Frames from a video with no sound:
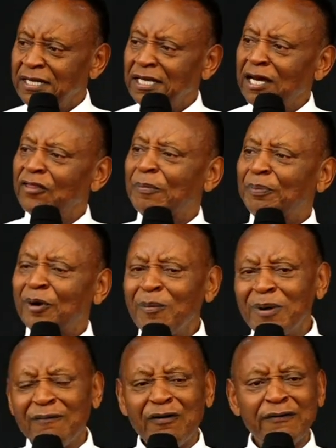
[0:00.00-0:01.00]
Now, the
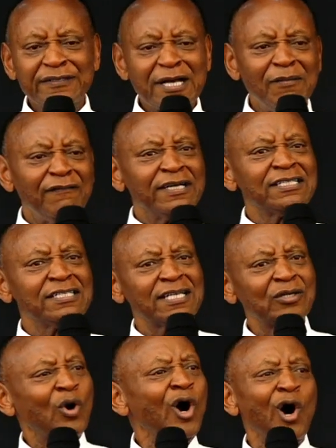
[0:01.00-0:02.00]
problem of some of us is
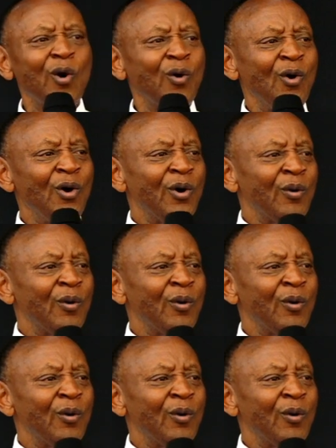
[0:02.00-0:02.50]
that, oh,